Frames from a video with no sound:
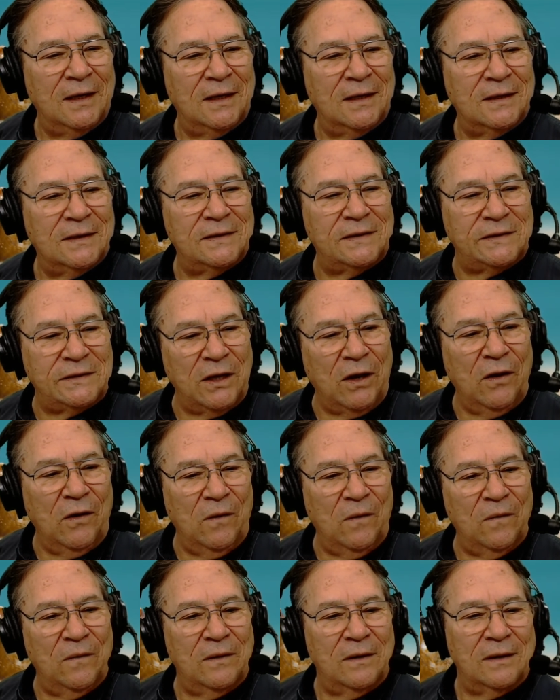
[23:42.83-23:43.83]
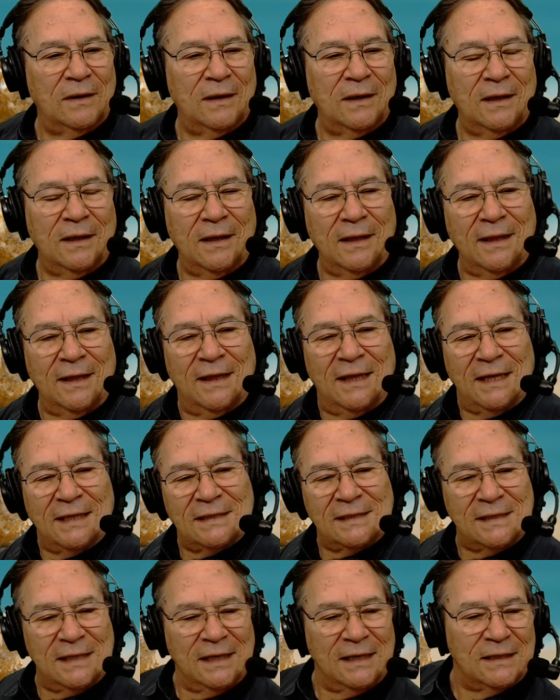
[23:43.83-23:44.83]
So
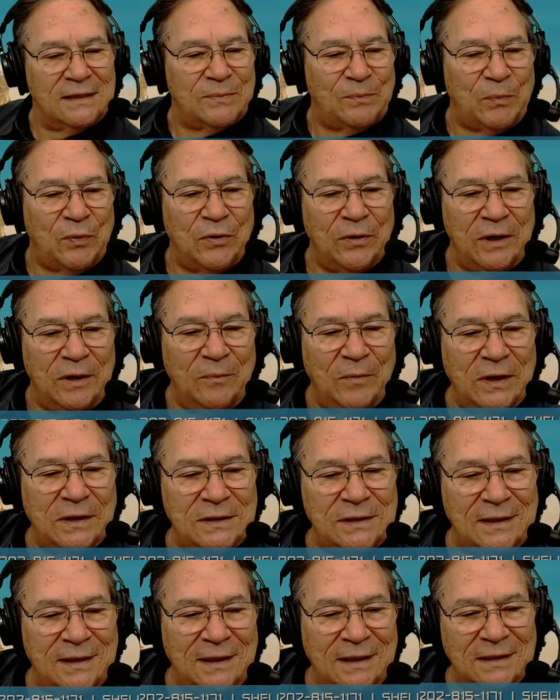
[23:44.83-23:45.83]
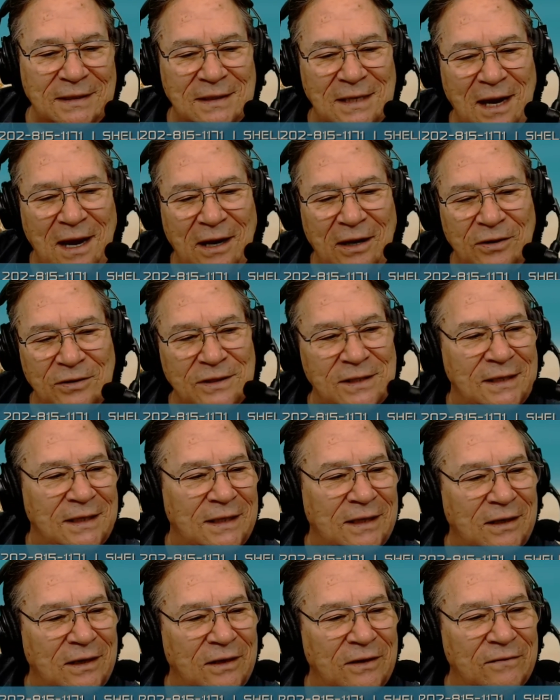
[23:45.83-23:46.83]
this is pretty much the
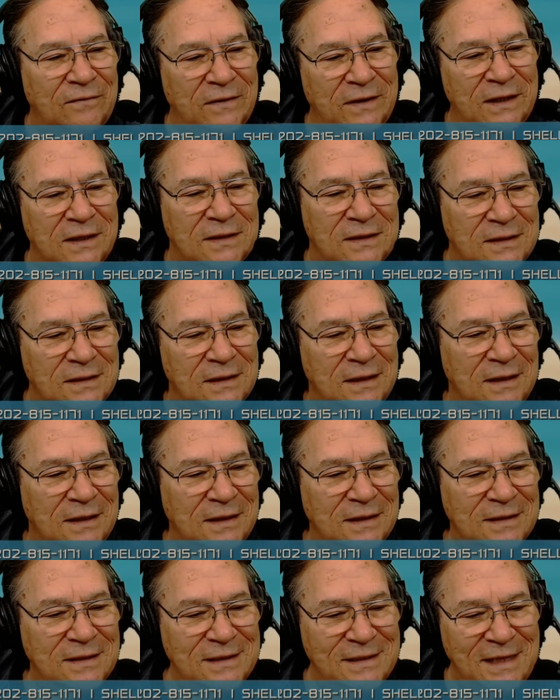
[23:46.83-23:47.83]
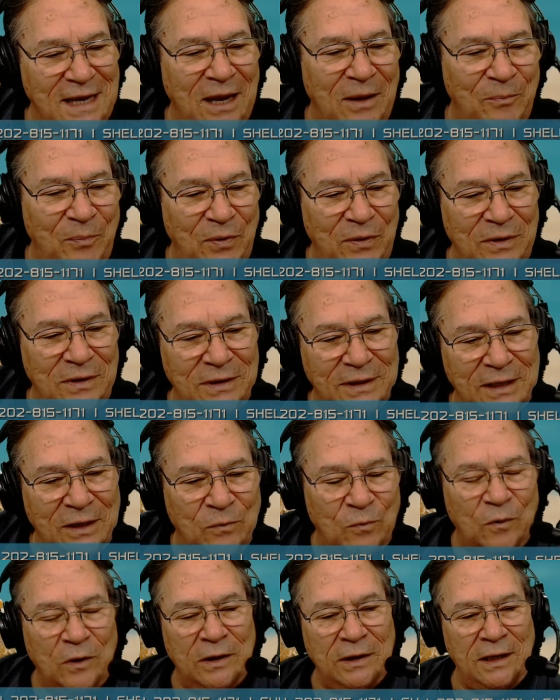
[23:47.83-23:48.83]
entirety of this sample
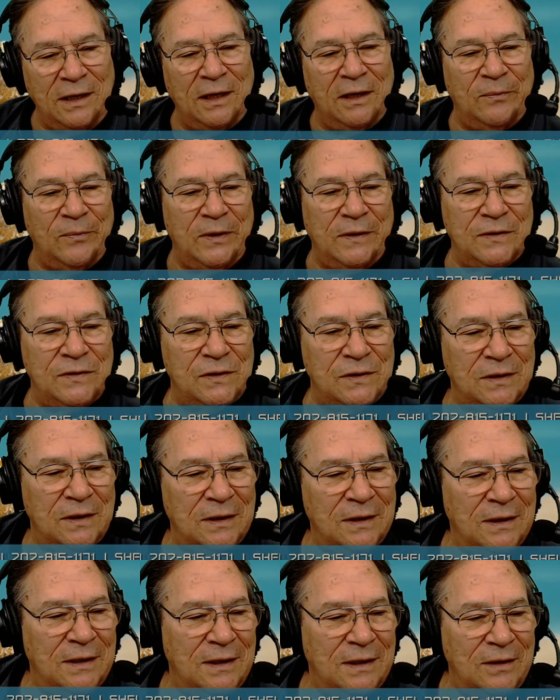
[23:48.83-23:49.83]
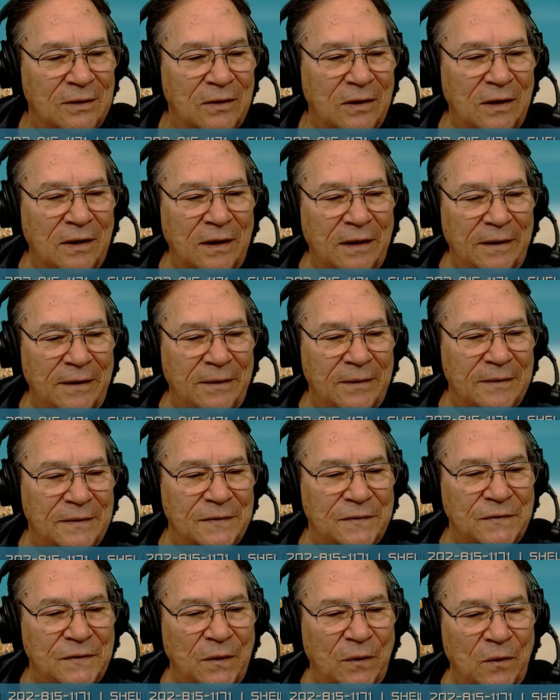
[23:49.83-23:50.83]
in one image. Uh,
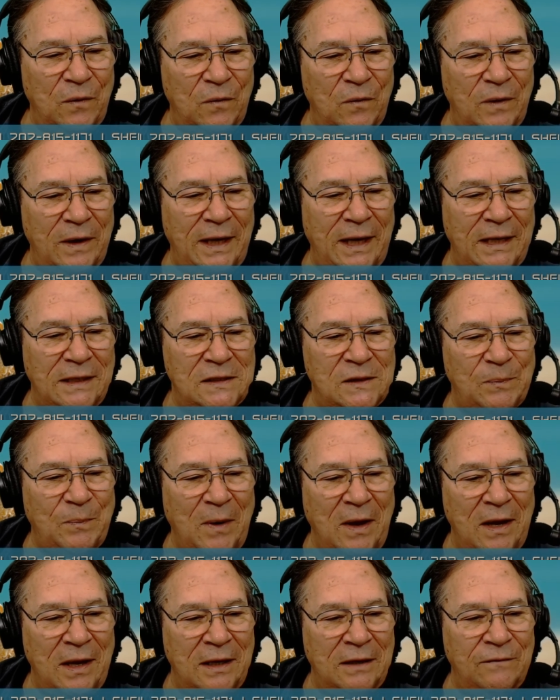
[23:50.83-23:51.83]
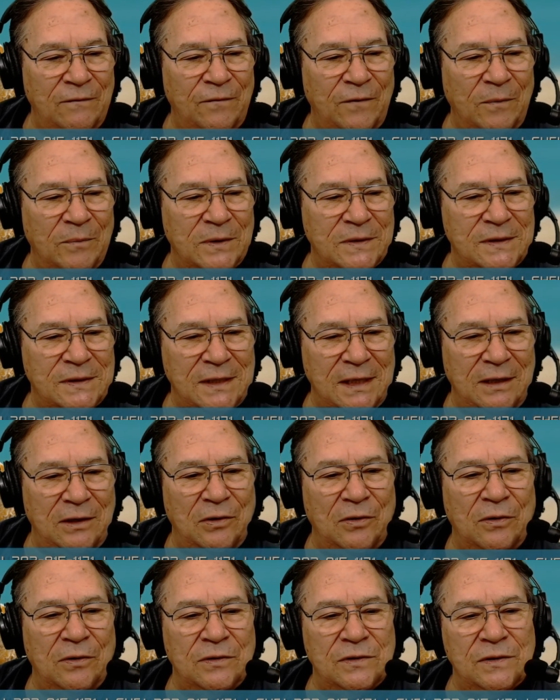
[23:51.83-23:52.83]
so a spine from a sea
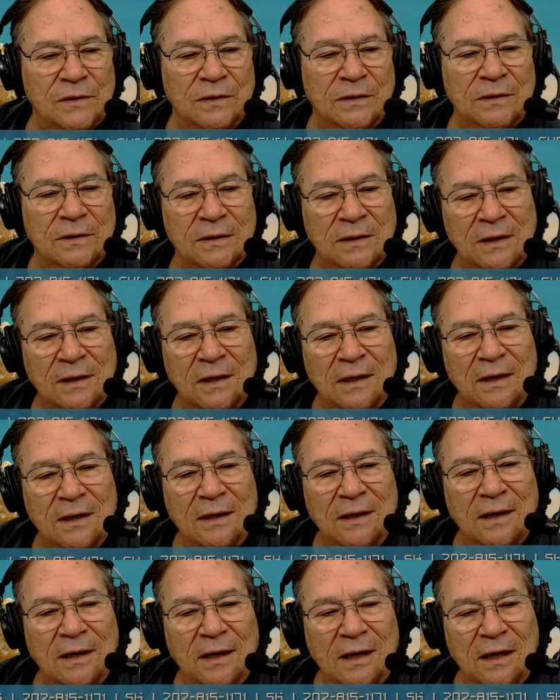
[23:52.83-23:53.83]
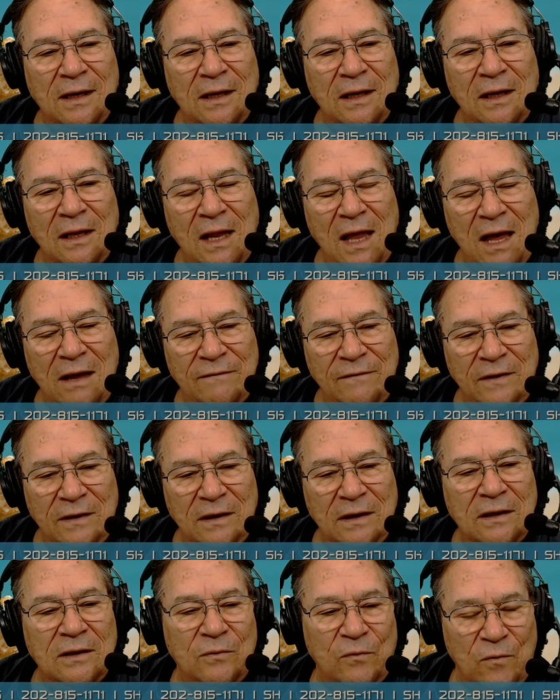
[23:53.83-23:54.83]
urchin, uh,
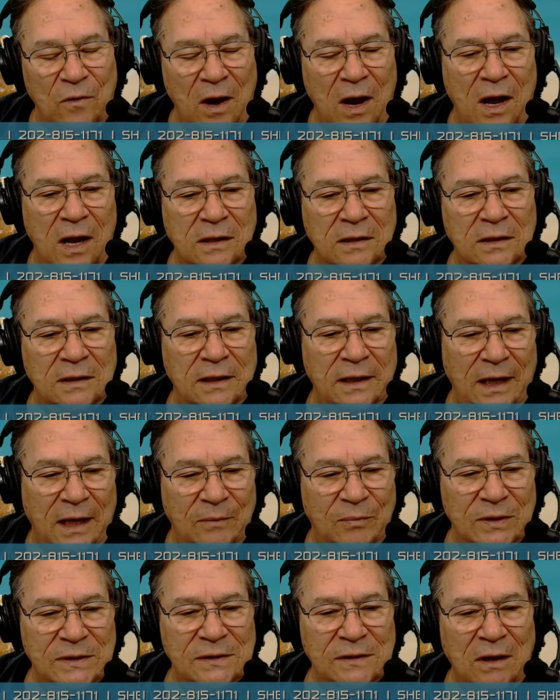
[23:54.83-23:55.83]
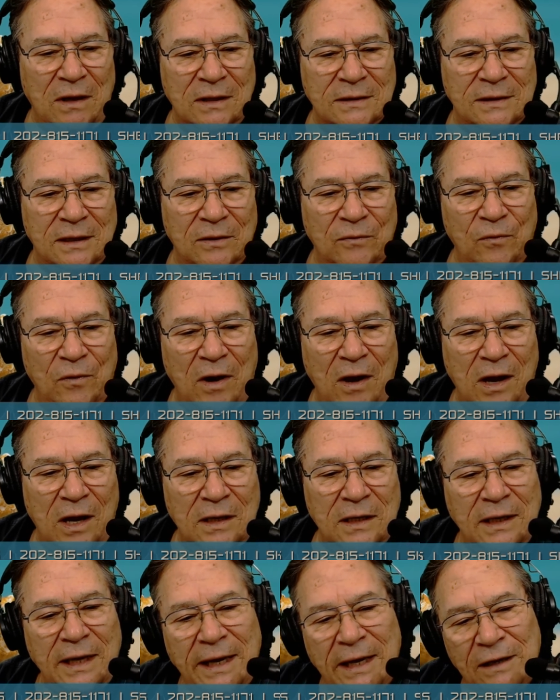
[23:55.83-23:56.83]
lava rock, a basaltic
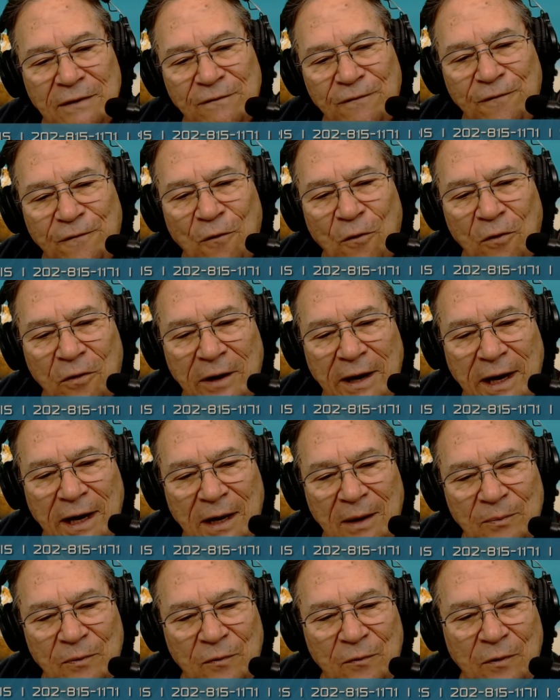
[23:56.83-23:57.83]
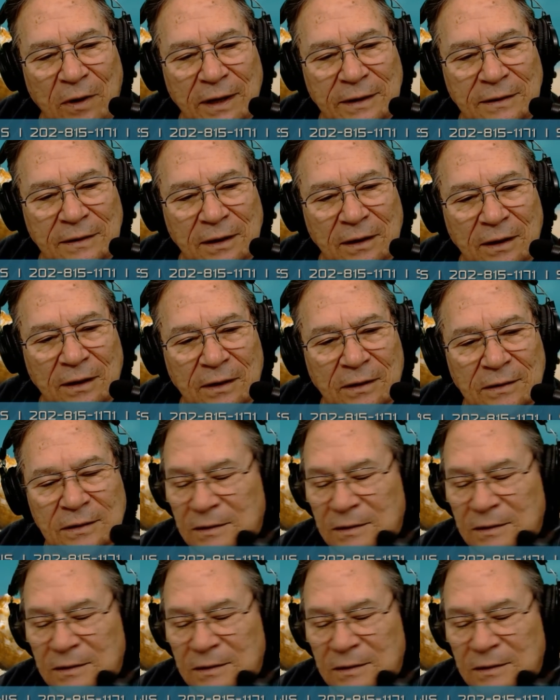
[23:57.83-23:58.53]
rock, a foram right there.